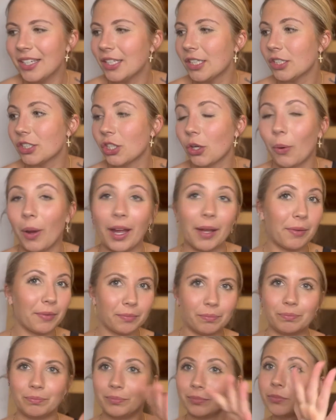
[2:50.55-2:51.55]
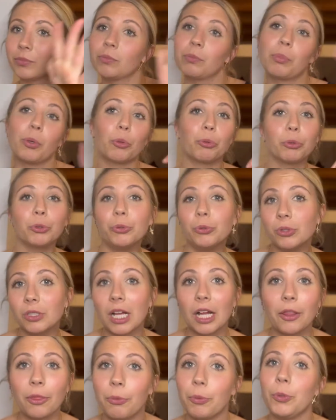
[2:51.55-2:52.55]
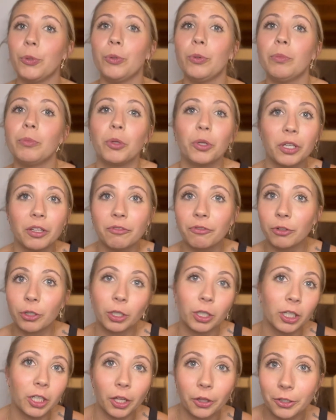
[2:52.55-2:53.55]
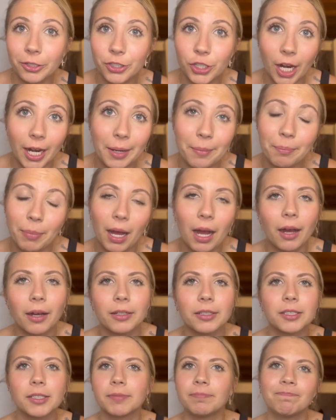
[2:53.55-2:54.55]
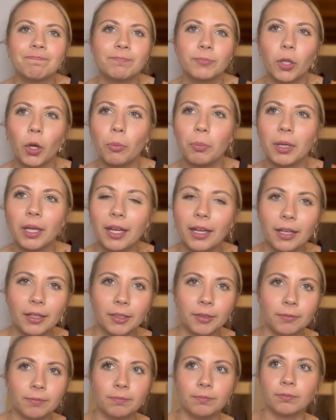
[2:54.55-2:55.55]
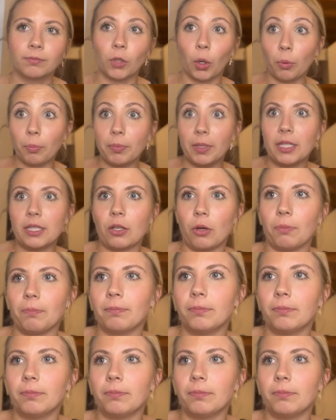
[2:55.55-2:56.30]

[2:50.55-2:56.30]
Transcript: So I perused on through, I'm looking for another giant box. Nope, he's home.